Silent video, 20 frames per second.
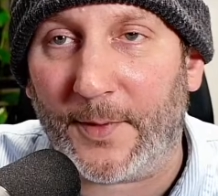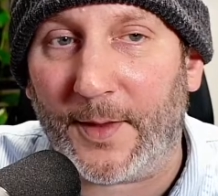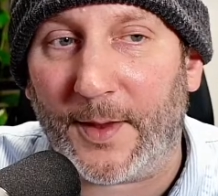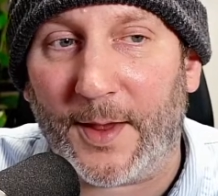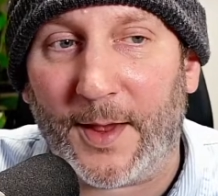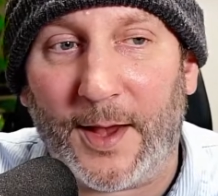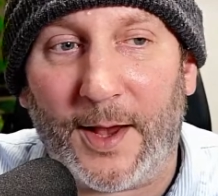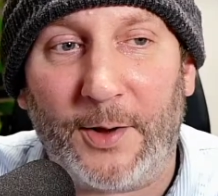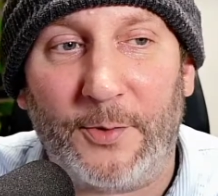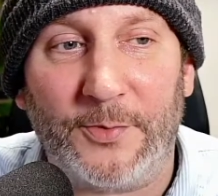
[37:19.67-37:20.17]

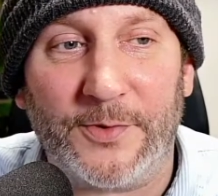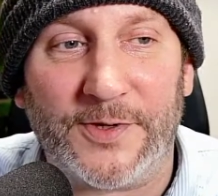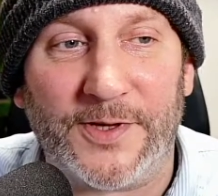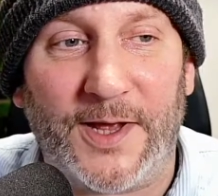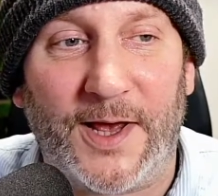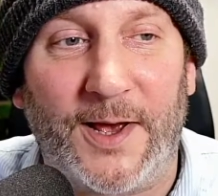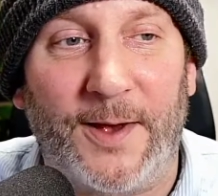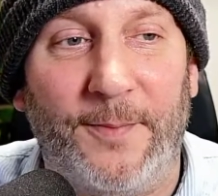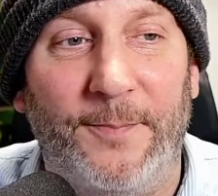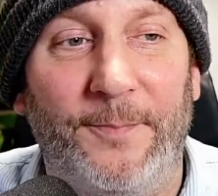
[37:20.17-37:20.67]
How was
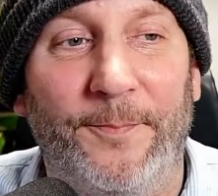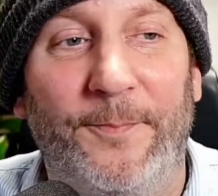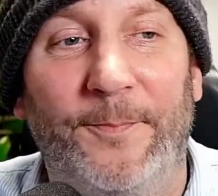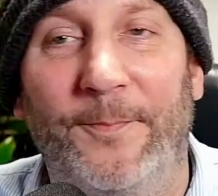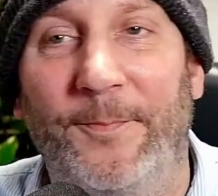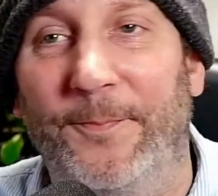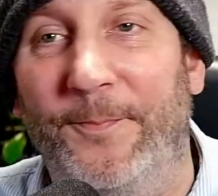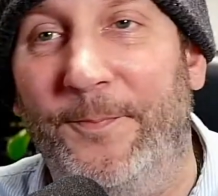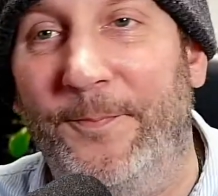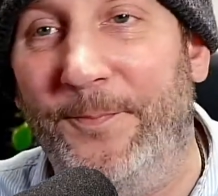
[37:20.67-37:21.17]
that?
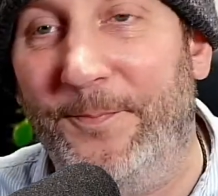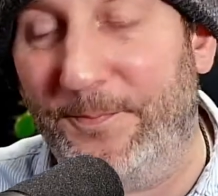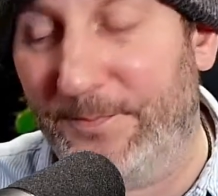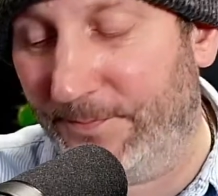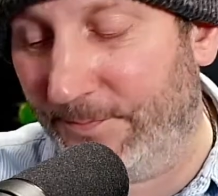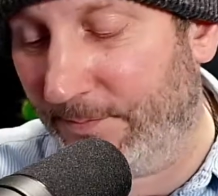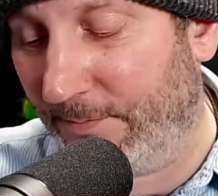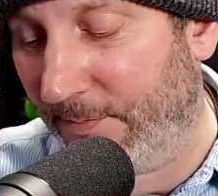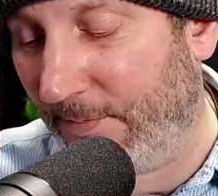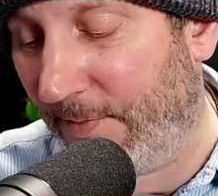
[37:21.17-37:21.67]

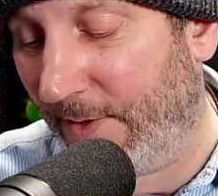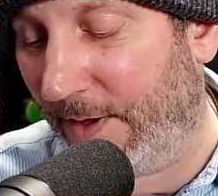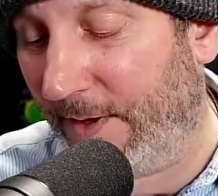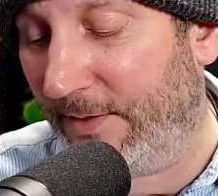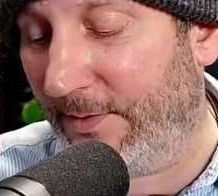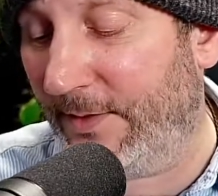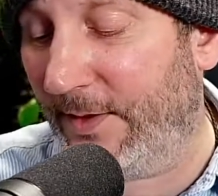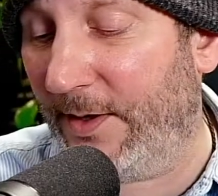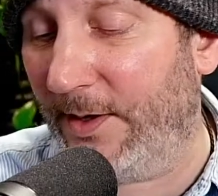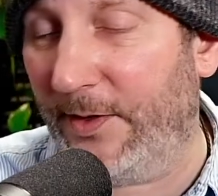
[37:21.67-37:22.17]
And
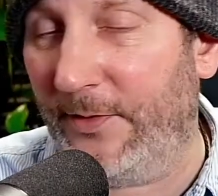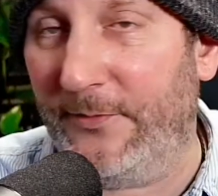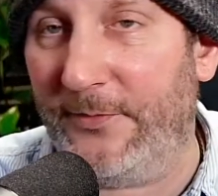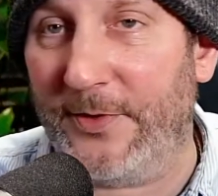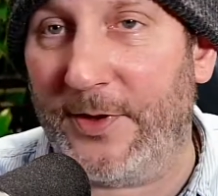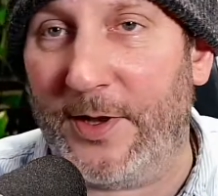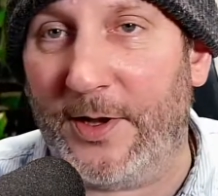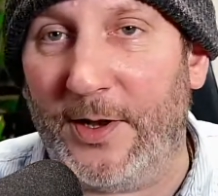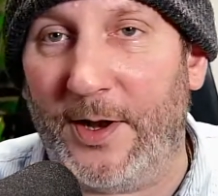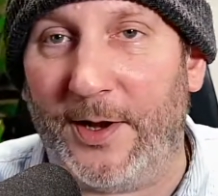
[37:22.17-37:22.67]
thank you for
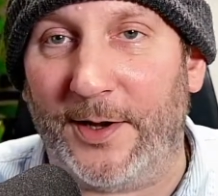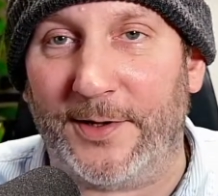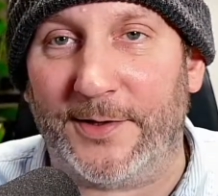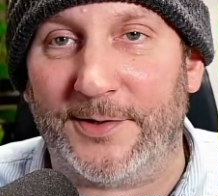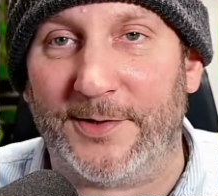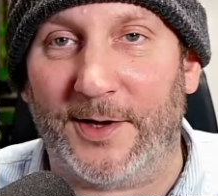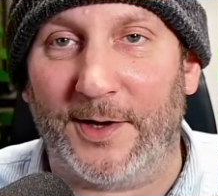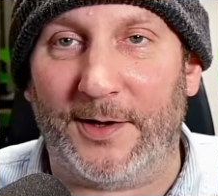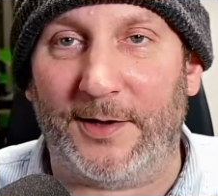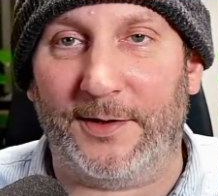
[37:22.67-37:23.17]
the
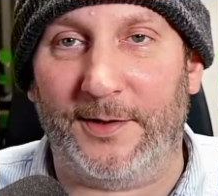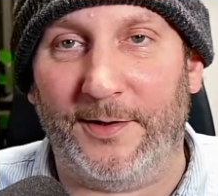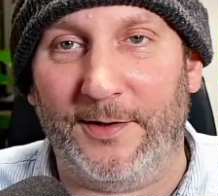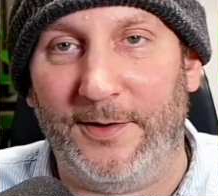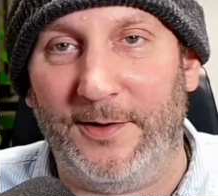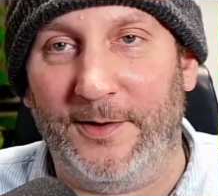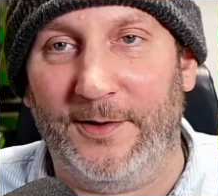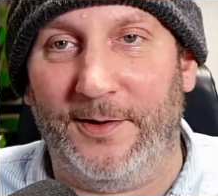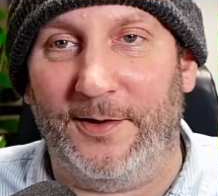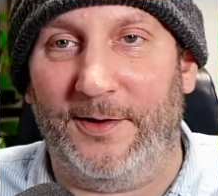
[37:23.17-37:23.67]
likes. I
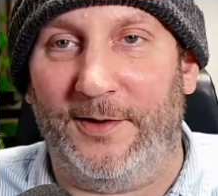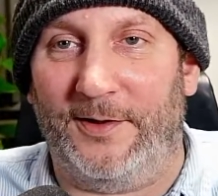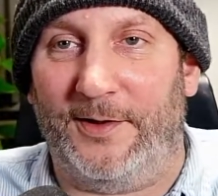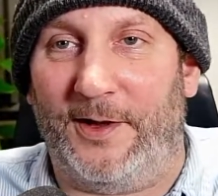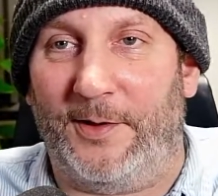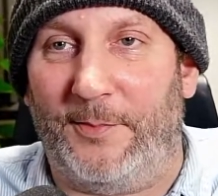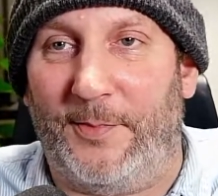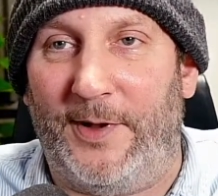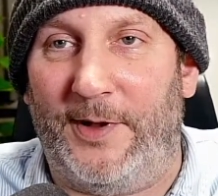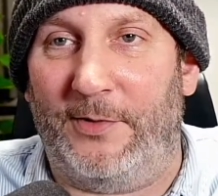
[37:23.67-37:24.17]
like
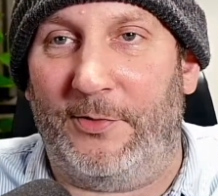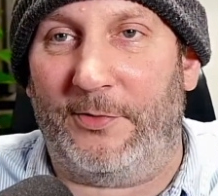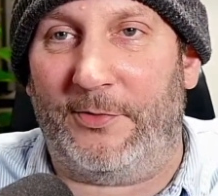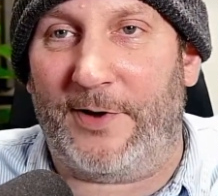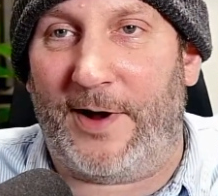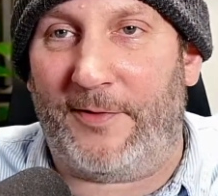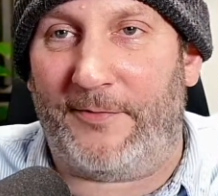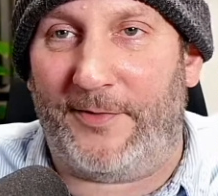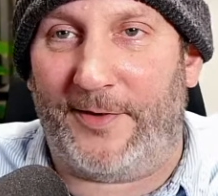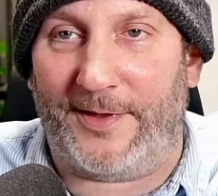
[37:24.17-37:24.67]
my little
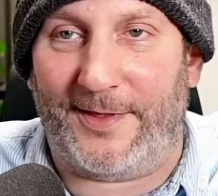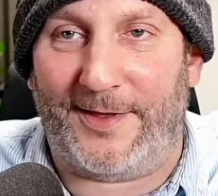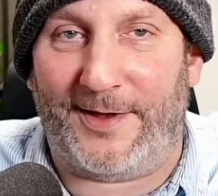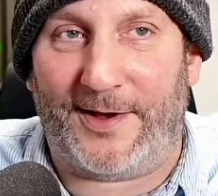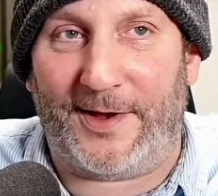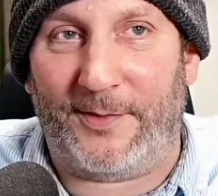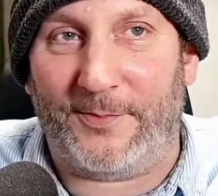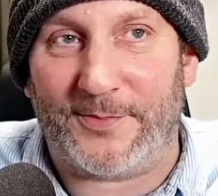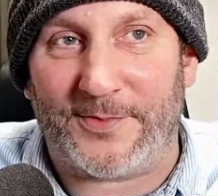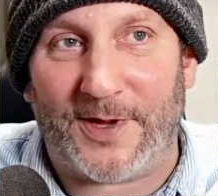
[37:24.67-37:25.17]
graphic that
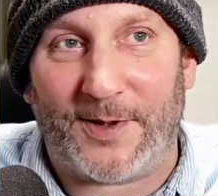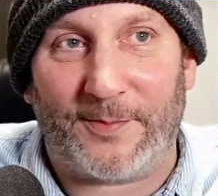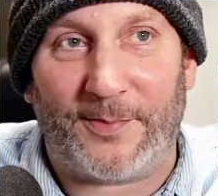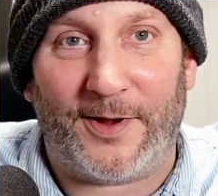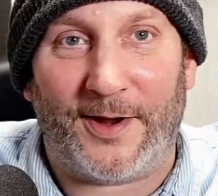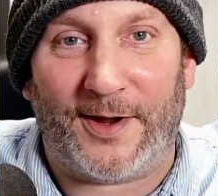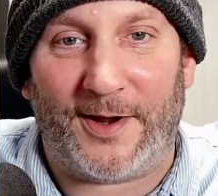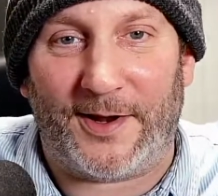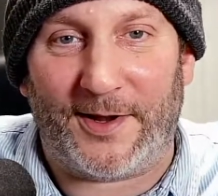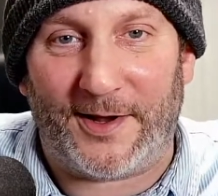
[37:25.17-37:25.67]
comes up
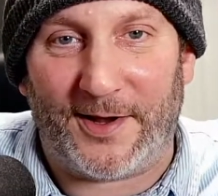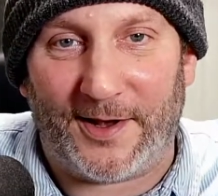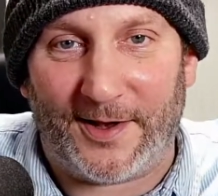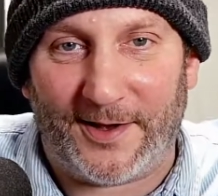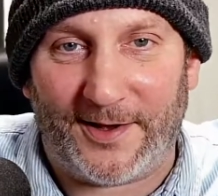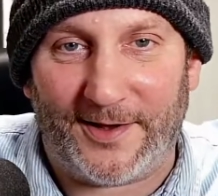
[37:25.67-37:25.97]
here. Look.